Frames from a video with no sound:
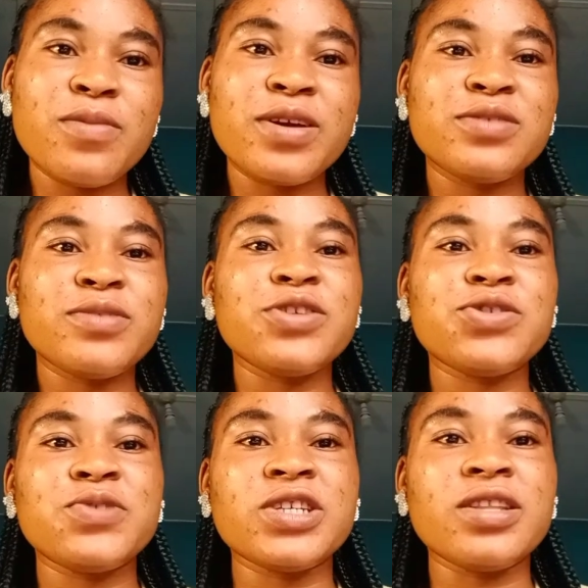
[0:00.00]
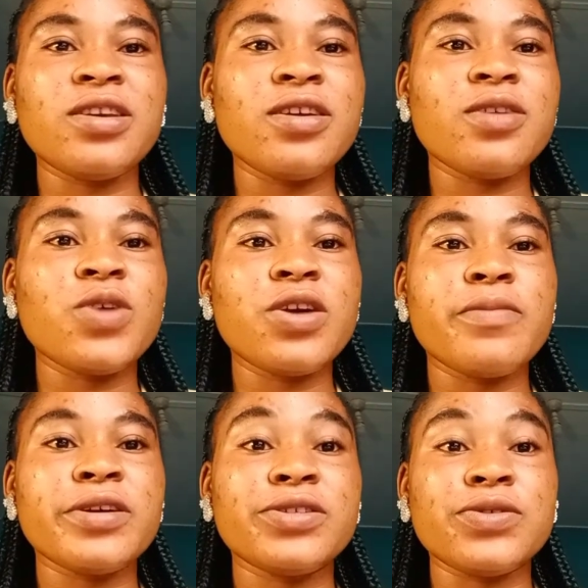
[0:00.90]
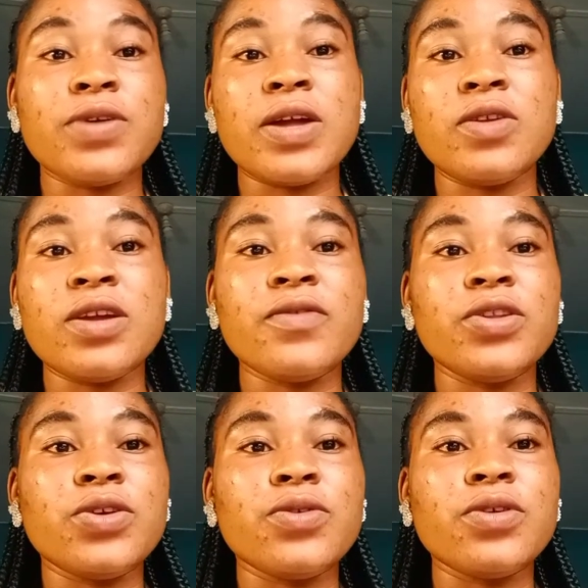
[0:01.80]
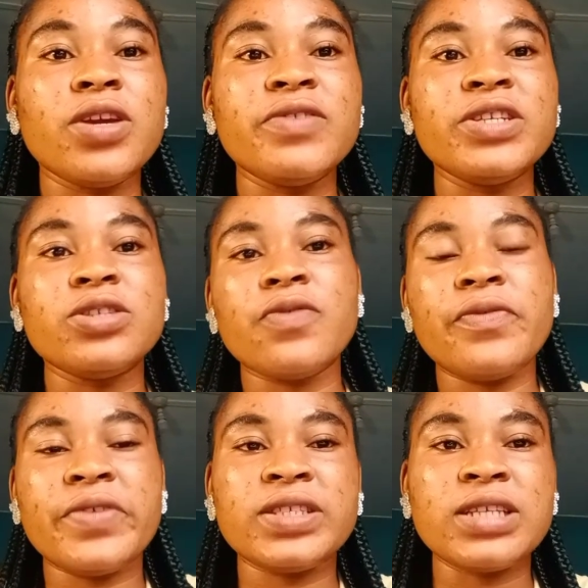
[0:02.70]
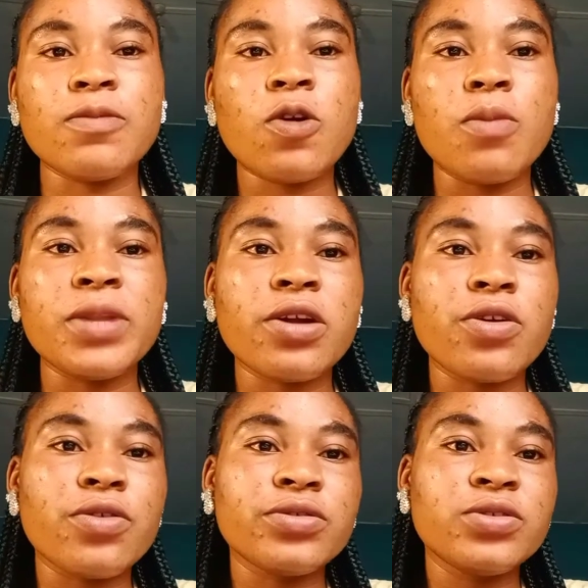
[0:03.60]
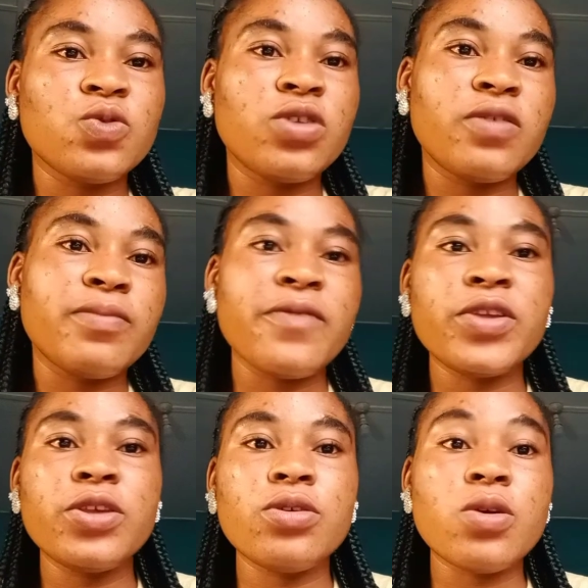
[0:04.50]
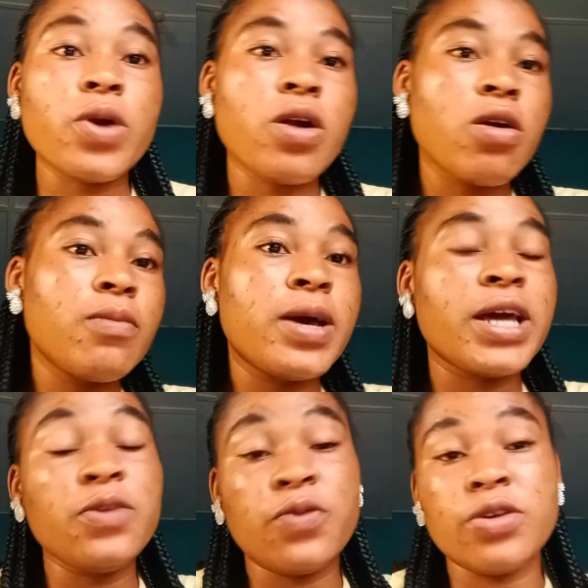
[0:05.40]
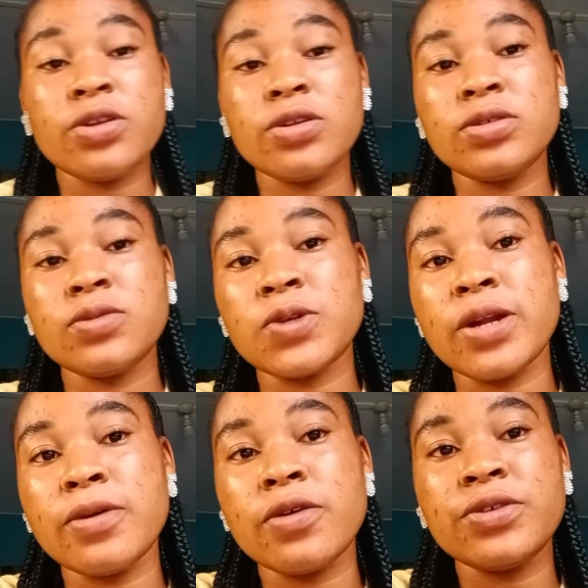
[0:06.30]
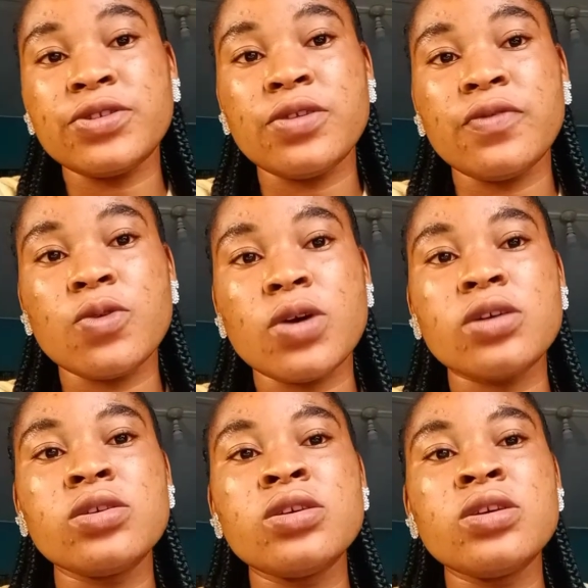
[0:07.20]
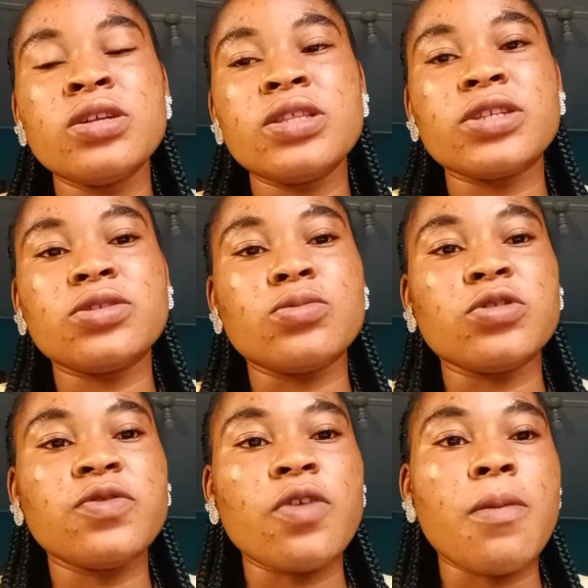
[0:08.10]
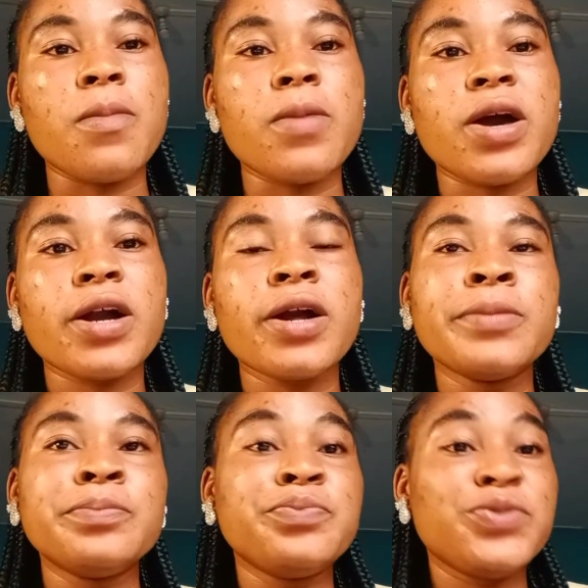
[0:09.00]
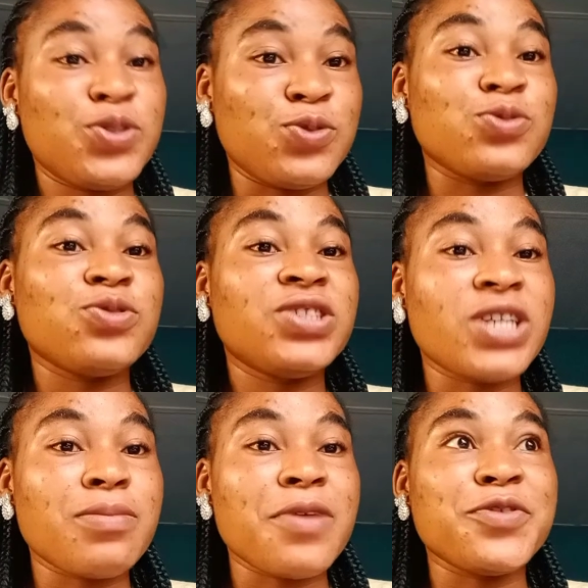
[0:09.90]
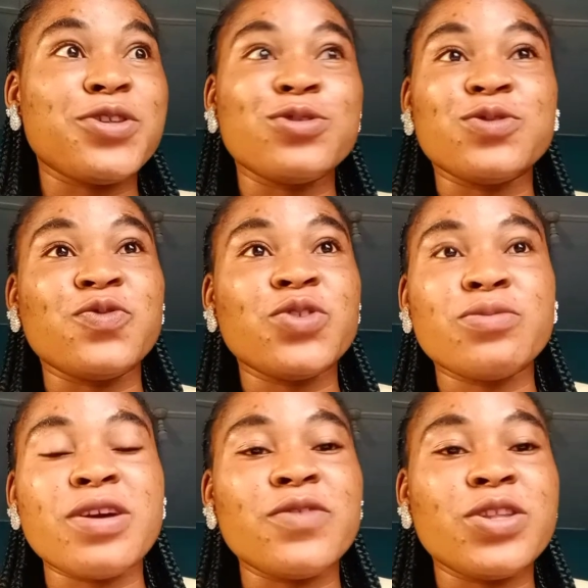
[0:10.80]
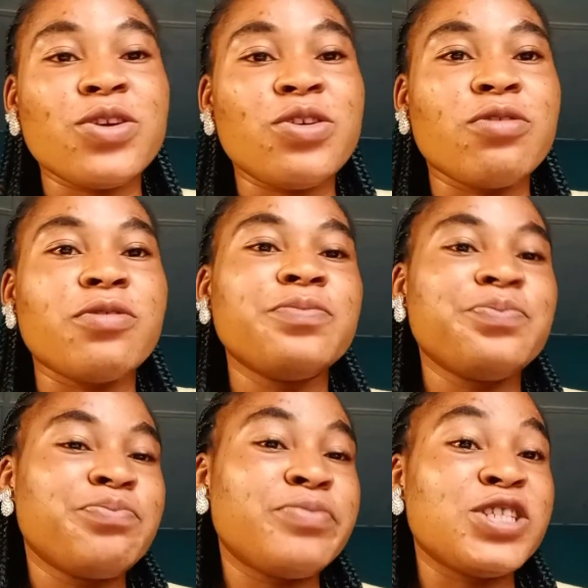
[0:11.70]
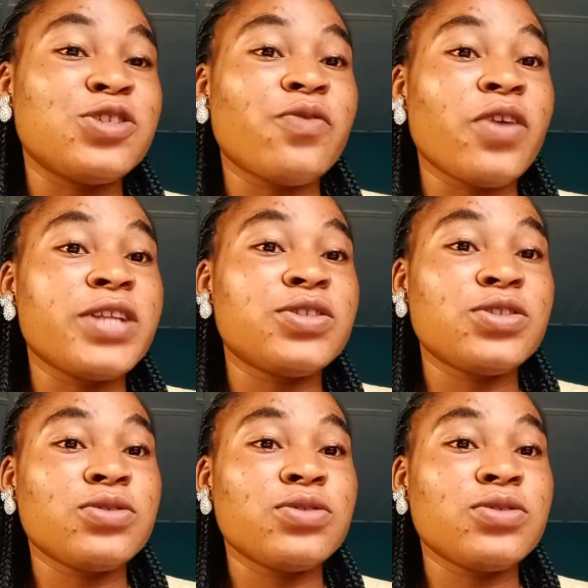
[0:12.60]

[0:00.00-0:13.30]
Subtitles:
back to my YouTube channel and welcome back to another video. It is your very first time coming across one of my videos, you're welcome. And if you're a returning subscriber or returning viewer, thanks so much for coming back to check my video, to view my video, you know. Please don't forget to